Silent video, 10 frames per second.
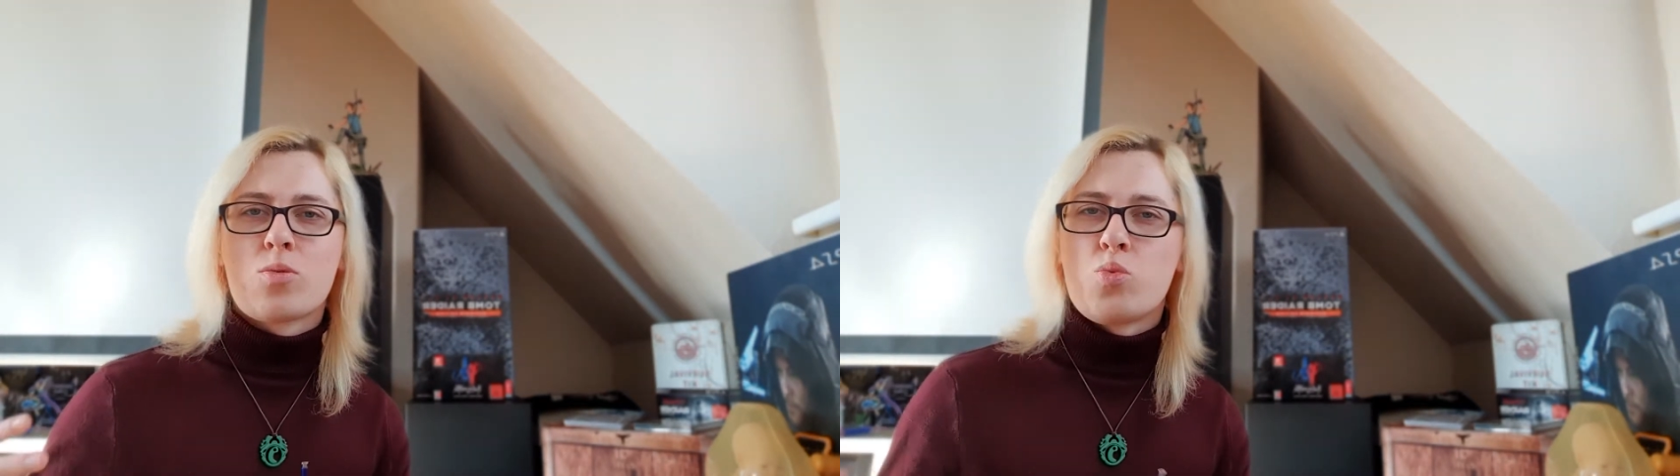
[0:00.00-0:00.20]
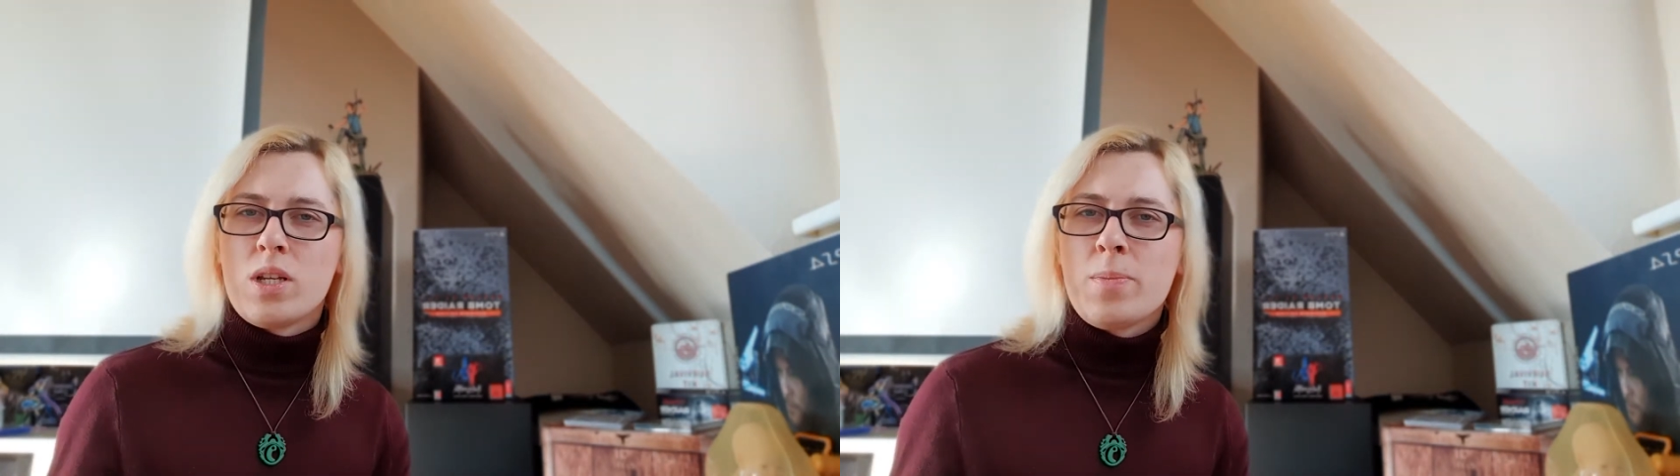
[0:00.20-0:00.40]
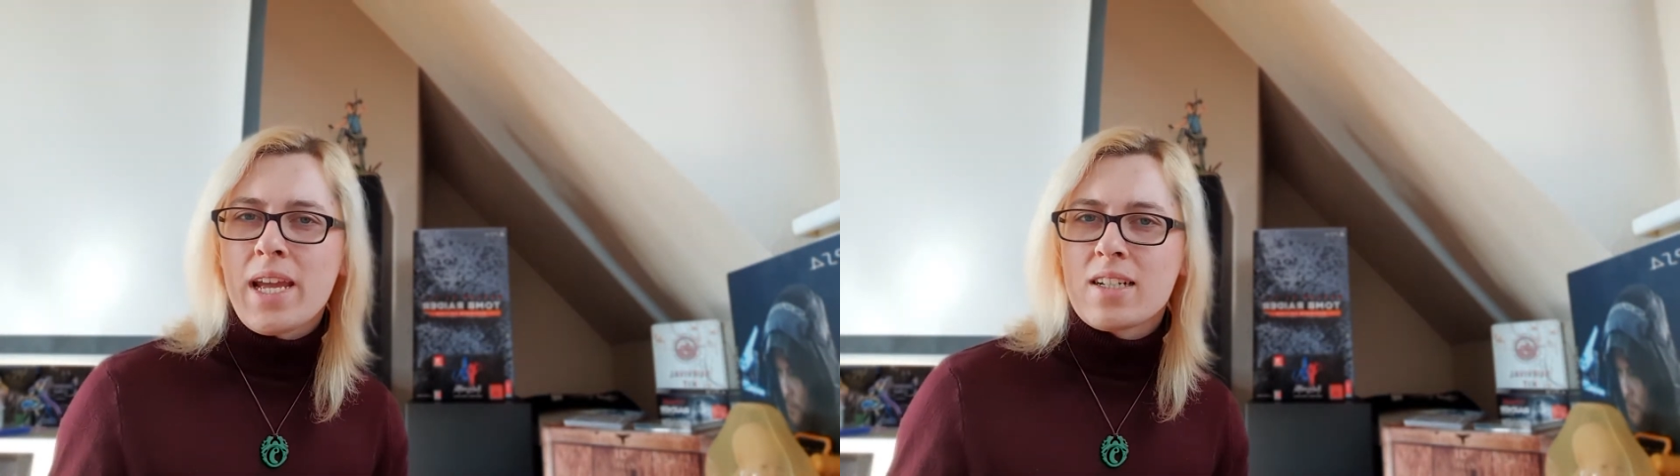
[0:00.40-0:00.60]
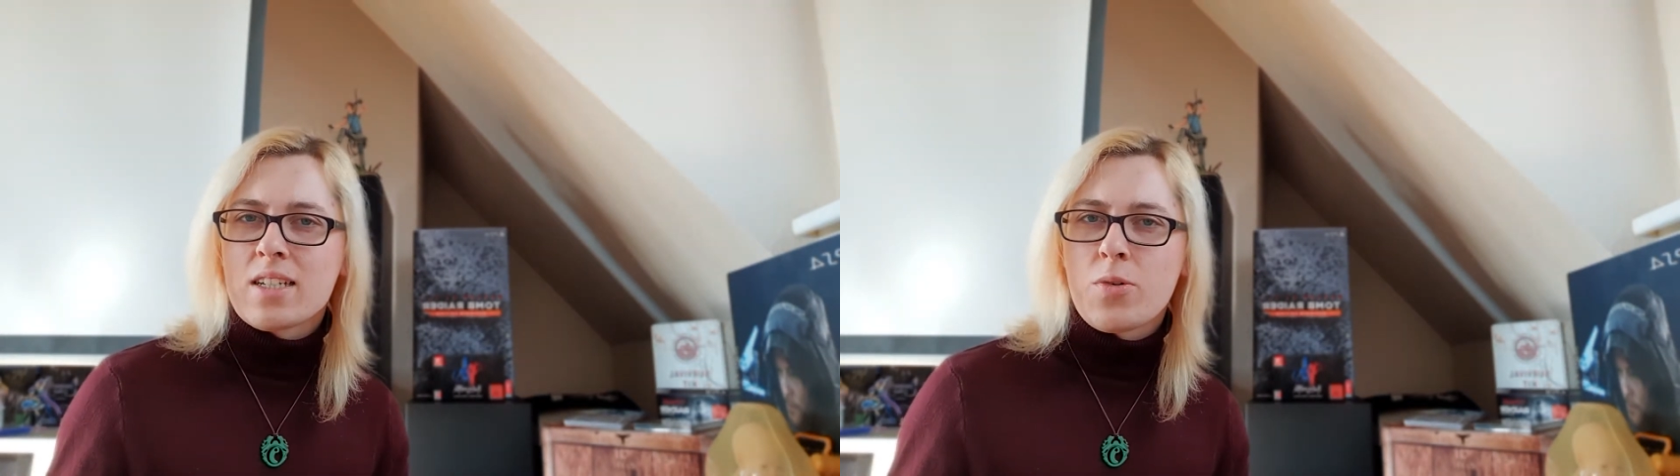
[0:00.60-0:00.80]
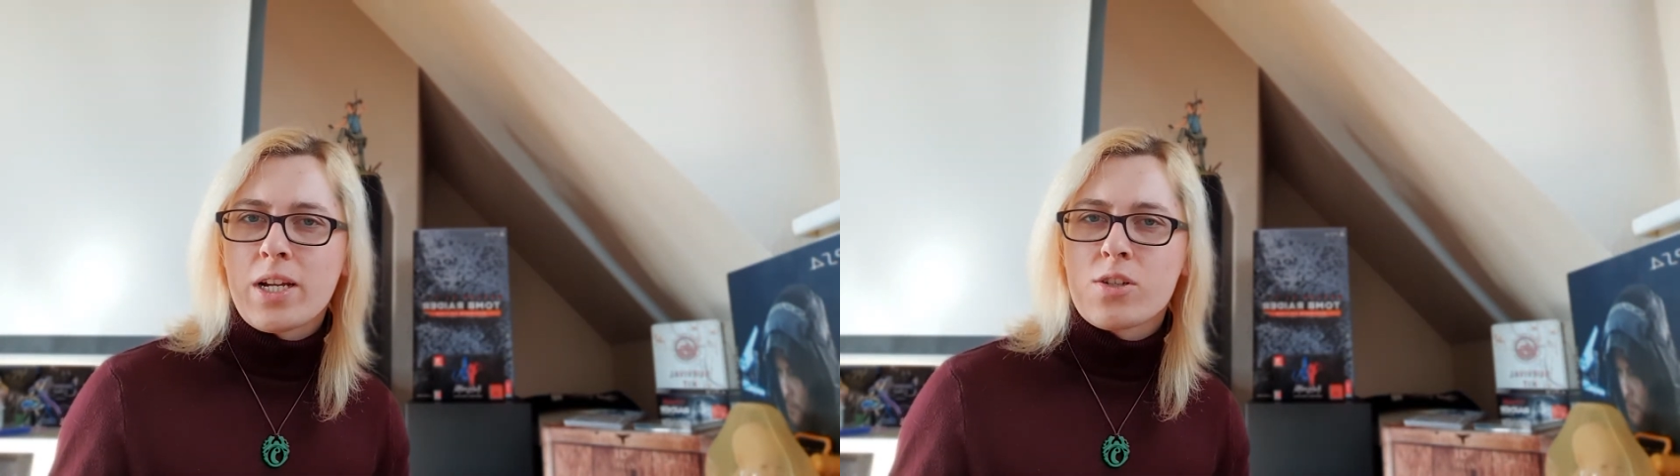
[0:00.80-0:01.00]
remake
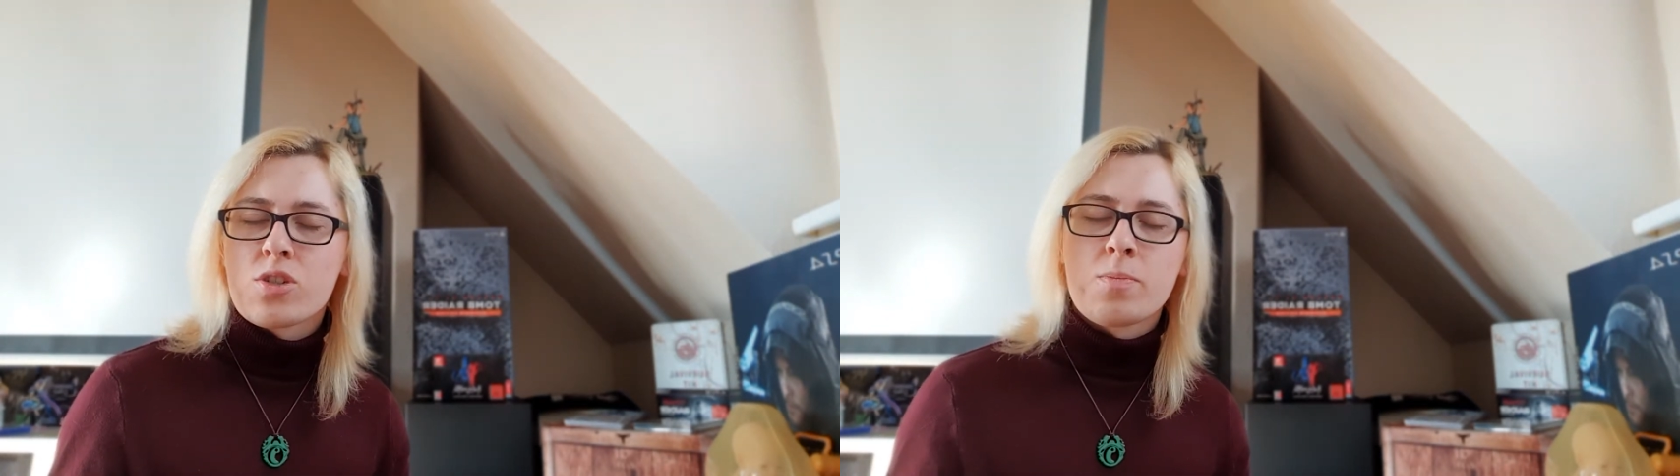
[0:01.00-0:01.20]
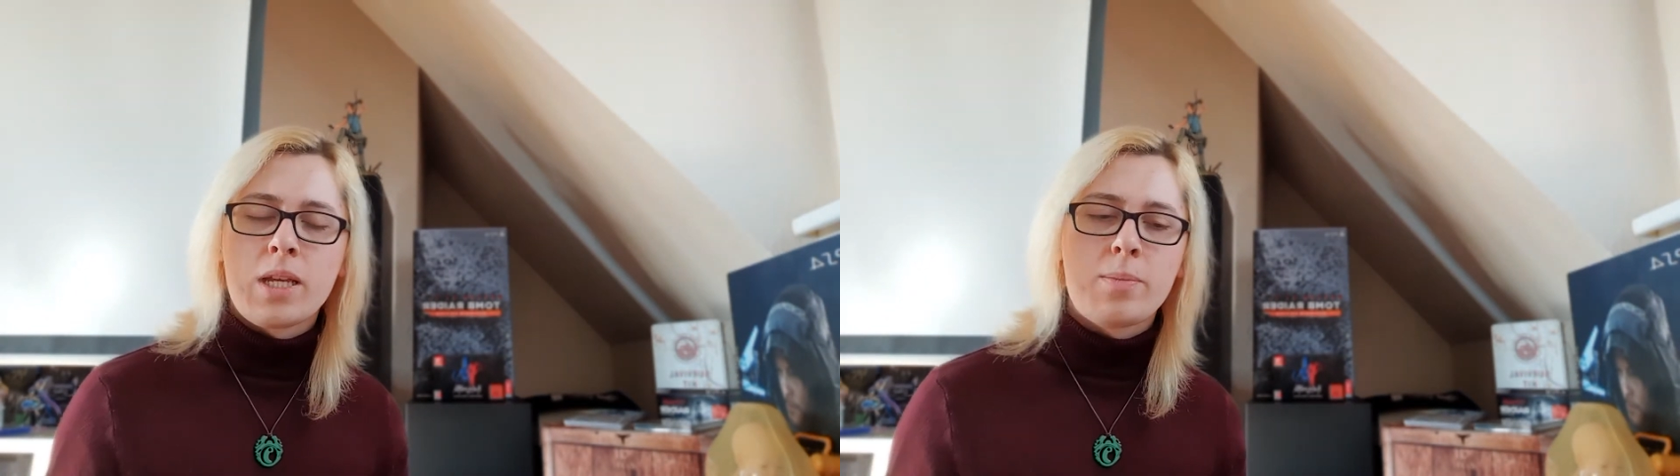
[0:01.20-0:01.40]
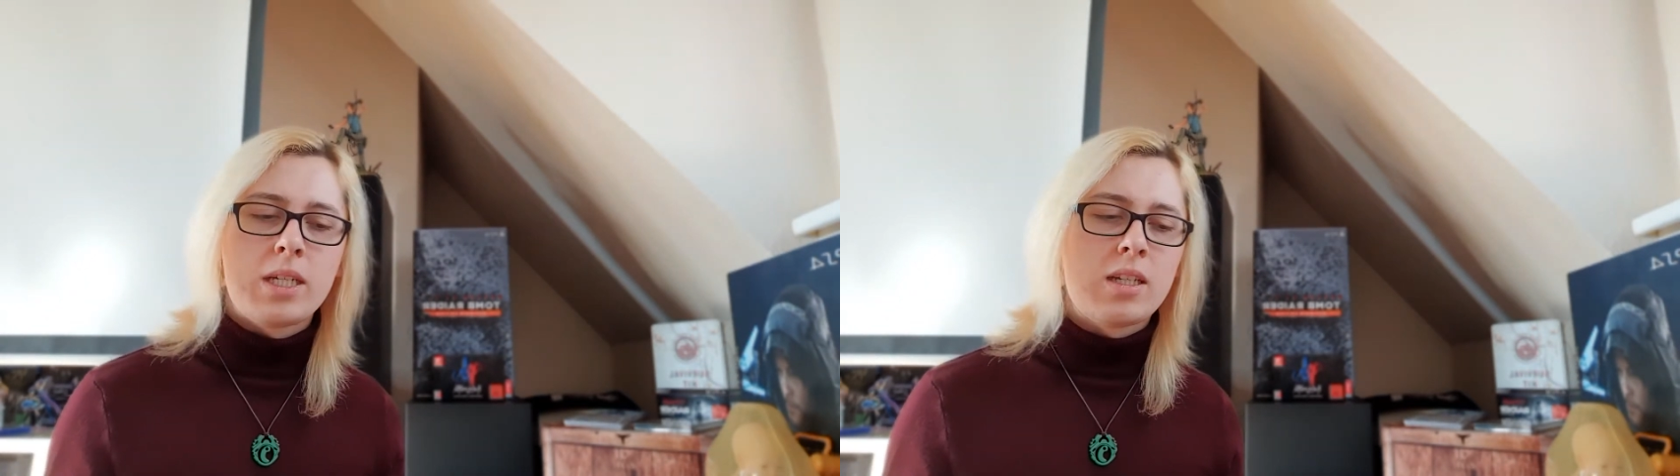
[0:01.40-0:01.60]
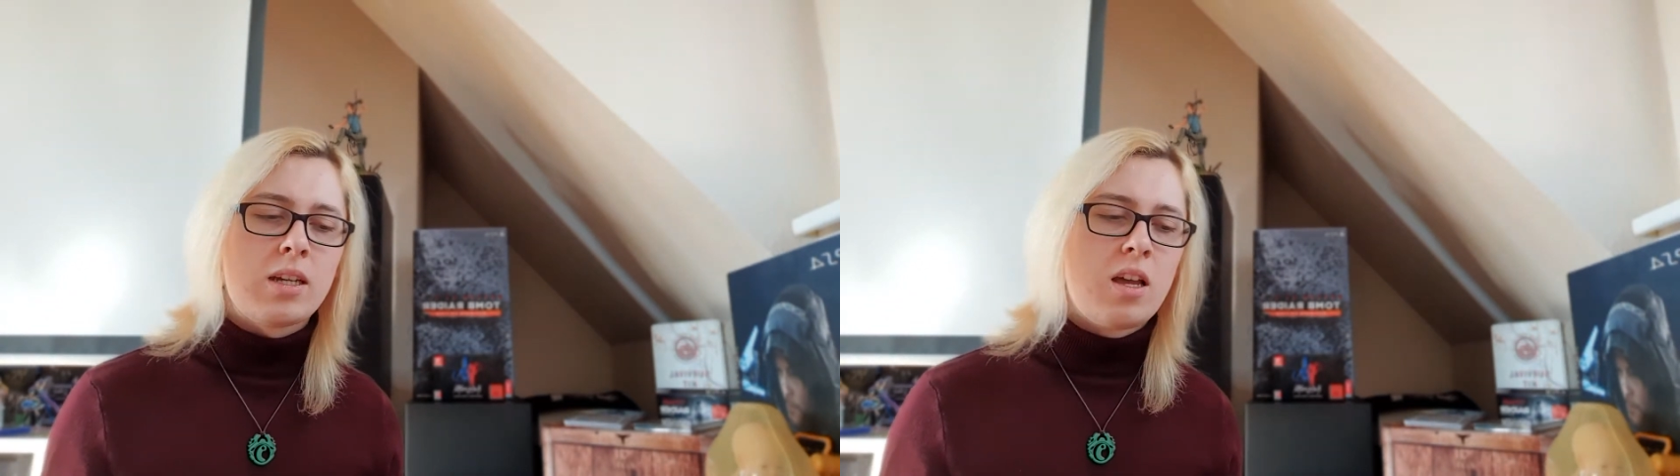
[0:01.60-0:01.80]
direction, maybe